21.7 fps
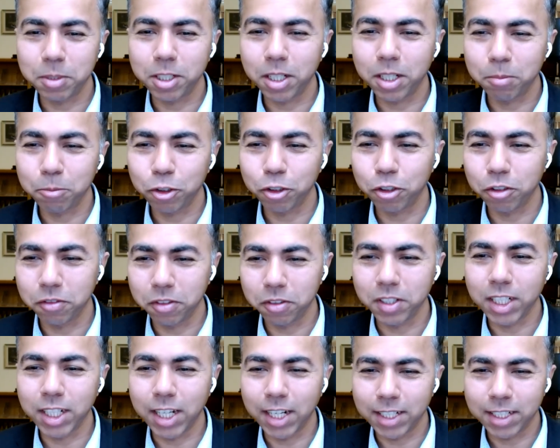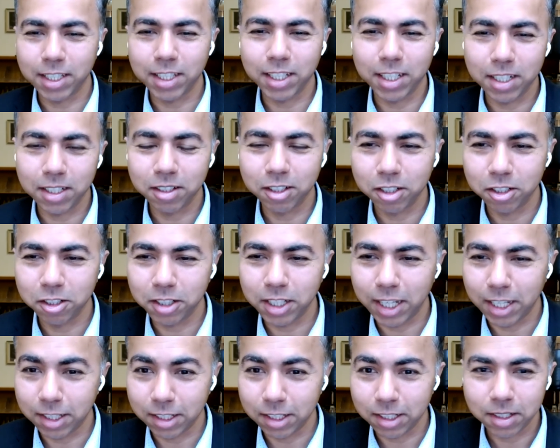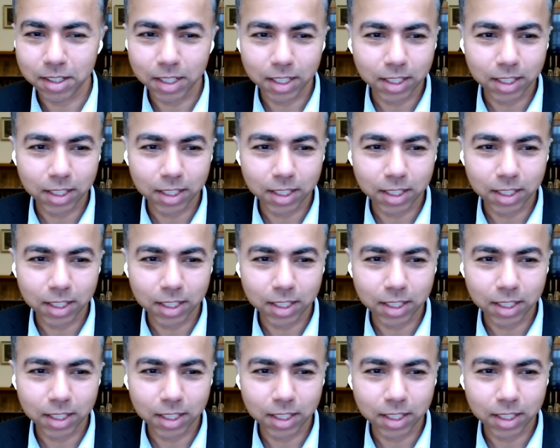but I'm sure we'll get there together.